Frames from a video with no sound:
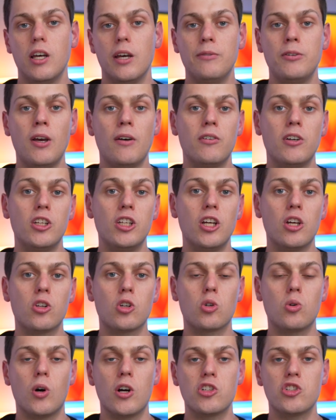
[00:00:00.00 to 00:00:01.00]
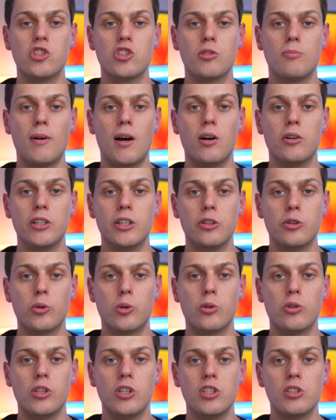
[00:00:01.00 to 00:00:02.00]
If you have any other questions about
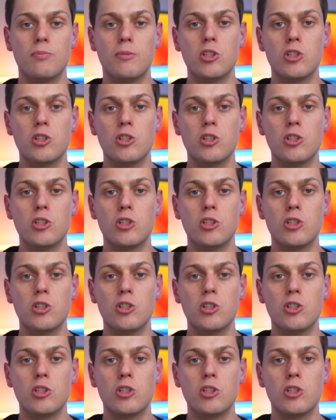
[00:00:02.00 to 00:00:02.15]
either of these,